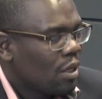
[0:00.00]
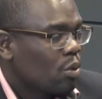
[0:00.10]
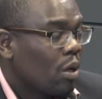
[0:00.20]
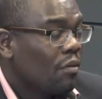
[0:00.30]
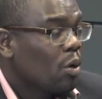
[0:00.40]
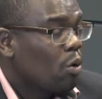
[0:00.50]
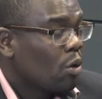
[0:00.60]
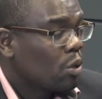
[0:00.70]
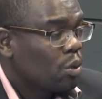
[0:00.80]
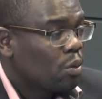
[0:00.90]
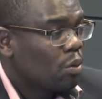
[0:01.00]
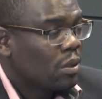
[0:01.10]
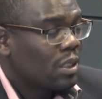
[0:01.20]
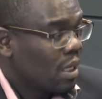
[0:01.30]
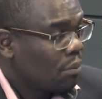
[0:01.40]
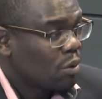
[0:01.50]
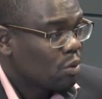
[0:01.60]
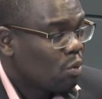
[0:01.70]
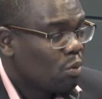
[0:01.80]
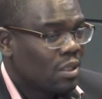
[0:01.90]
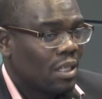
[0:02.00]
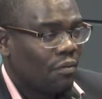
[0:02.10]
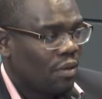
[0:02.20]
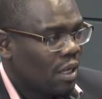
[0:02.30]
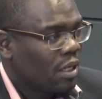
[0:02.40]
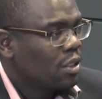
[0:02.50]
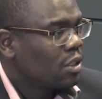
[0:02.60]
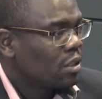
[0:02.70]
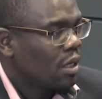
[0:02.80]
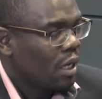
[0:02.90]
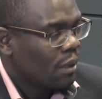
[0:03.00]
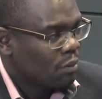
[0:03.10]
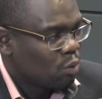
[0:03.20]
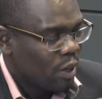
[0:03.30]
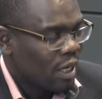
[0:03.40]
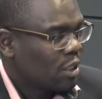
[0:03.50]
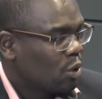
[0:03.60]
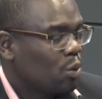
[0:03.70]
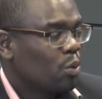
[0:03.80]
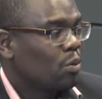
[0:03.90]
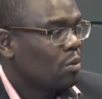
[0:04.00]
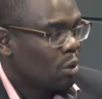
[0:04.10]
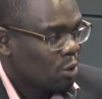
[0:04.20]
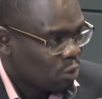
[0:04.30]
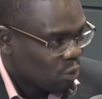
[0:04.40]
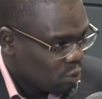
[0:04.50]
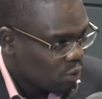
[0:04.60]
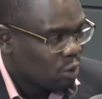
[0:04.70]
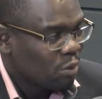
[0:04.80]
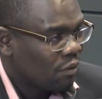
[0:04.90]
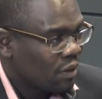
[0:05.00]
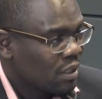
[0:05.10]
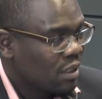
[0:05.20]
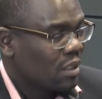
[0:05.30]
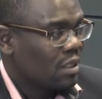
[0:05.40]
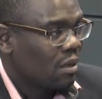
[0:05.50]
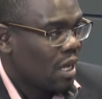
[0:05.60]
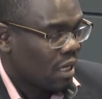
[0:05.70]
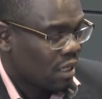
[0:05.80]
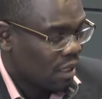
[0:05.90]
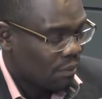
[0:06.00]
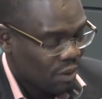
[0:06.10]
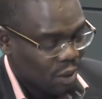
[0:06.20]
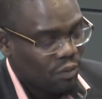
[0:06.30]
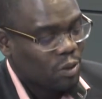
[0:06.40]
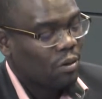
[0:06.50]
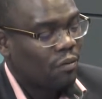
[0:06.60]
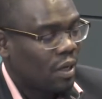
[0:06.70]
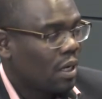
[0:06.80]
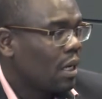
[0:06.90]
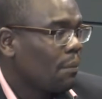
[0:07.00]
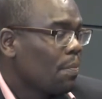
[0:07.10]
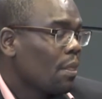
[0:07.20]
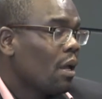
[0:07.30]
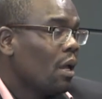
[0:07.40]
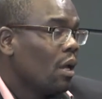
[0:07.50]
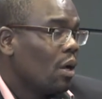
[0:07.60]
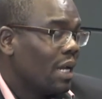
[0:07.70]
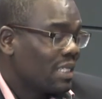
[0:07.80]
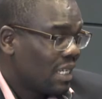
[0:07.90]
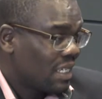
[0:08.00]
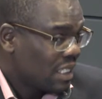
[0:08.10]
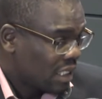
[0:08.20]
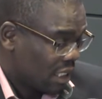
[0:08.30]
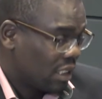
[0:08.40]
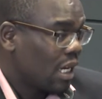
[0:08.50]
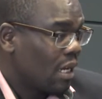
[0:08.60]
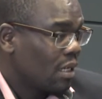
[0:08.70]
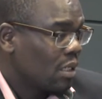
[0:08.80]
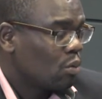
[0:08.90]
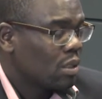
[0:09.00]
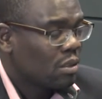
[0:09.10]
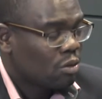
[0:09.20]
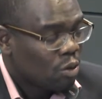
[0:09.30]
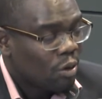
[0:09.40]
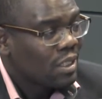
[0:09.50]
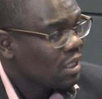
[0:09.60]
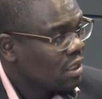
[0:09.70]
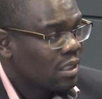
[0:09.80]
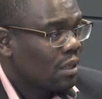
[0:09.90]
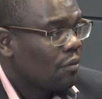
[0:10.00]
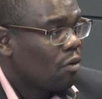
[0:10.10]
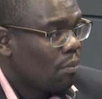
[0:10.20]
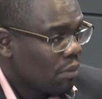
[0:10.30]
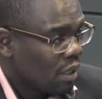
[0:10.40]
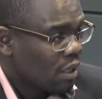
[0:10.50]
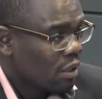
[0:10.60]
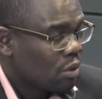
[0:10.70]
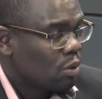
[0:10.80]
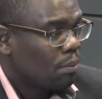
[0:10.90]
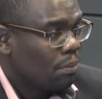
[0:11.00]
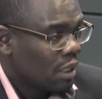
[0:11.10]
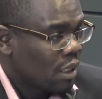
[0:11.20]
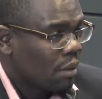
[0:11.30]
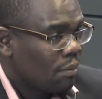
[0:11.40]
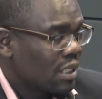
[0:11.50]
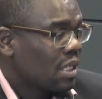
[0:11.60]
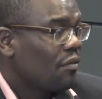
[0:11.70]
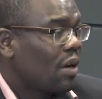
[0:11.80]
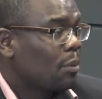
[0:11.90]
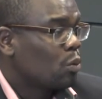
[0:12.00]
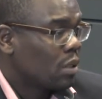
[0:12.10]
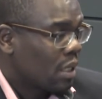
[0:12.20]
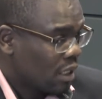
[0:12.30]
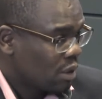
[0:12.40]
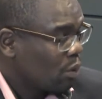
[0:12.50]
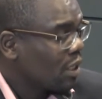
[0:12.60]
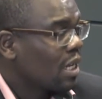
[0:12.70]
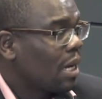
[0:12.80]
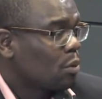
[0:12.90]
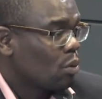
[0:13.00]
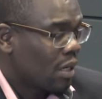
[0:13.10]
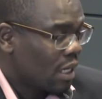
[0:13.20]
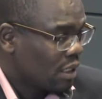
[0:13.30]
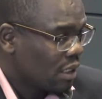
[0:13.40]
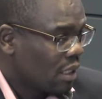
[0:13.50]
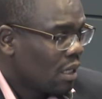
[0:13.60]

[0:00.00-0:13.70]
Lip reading: So having gone to terrible schools in the village and went to not so good university like the University of Venda, as a researcher, it was not easy for me to bring myself up to scratch when it comes to writing.